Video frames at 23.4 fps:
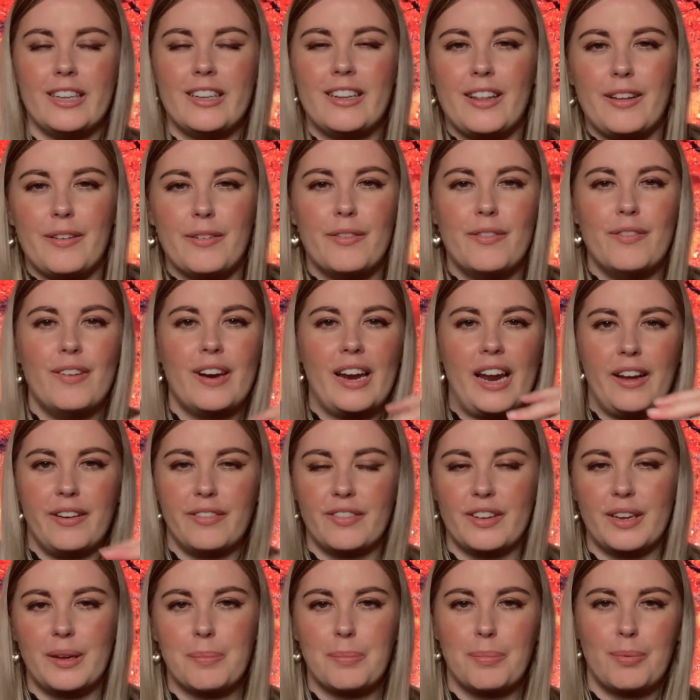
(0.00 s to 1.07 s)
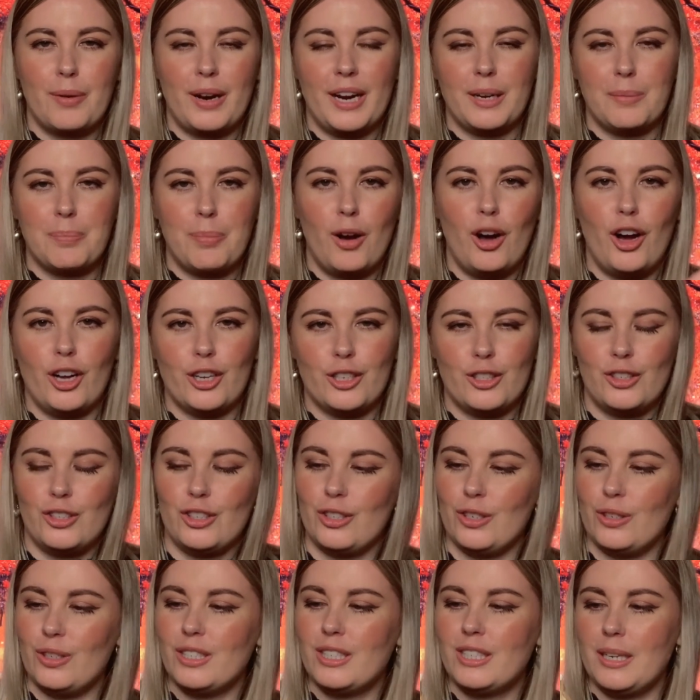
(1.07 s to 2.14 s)
the fluffy bread part
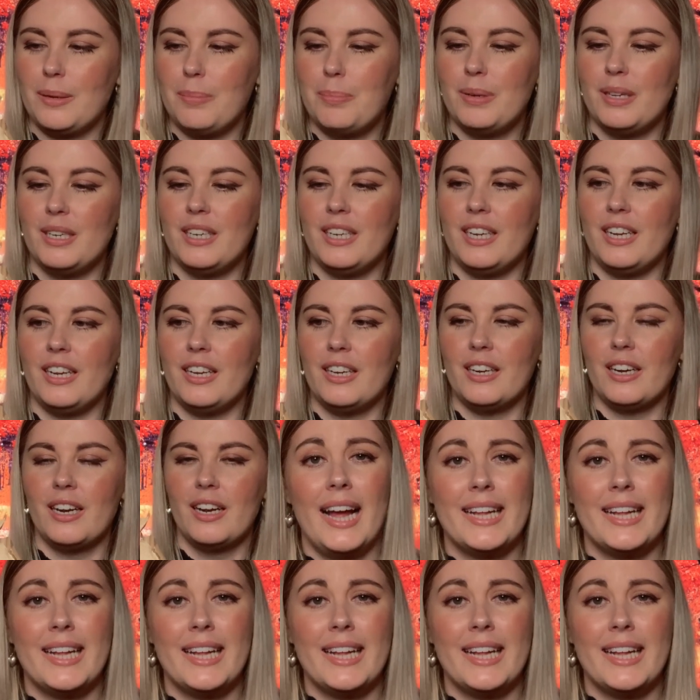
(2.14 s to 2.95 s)
to dip it in.